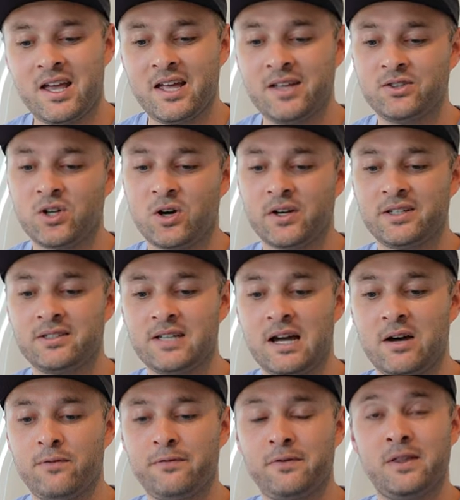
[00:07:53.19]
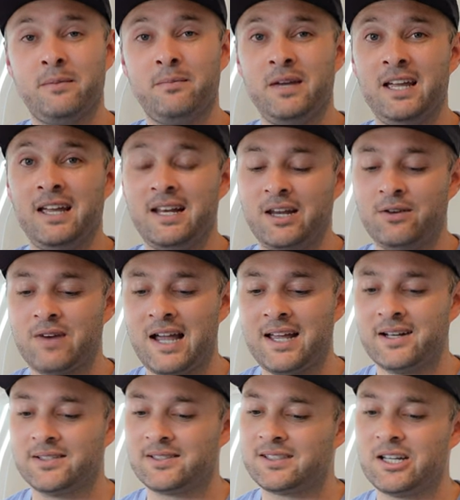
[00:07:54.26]
and dotted down for the meaty.
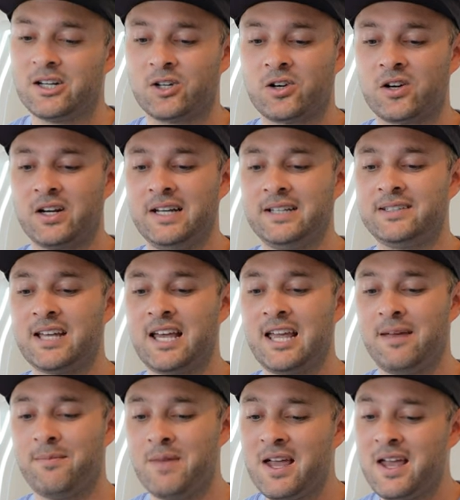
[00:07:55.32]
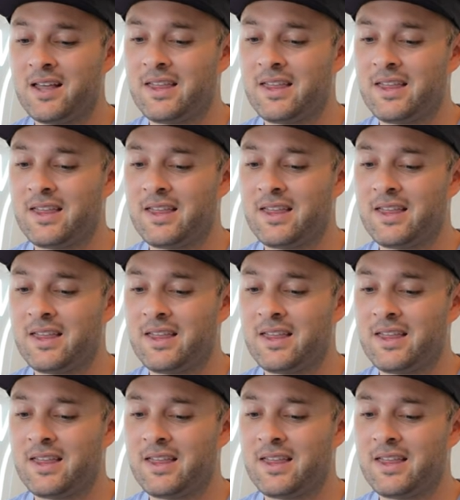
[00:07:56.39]
Raiders, they're a gritty team.